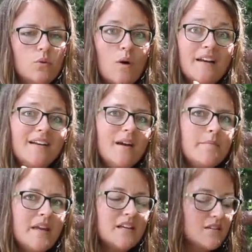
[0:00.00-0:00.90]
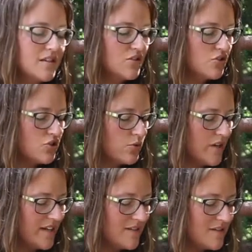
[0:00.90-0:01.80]
Why did I make this
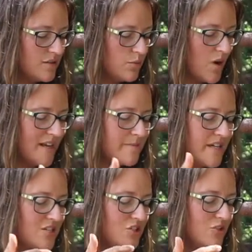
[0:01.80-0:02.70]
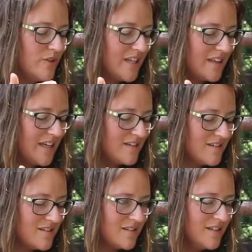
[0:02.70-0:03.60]
choice? Why am I doing
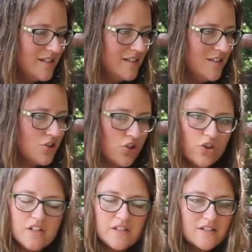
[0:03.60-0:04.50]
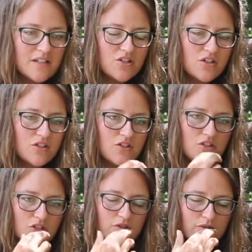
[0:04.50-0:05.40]
this? Current decisions
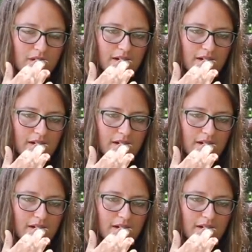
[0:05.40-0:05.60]
too.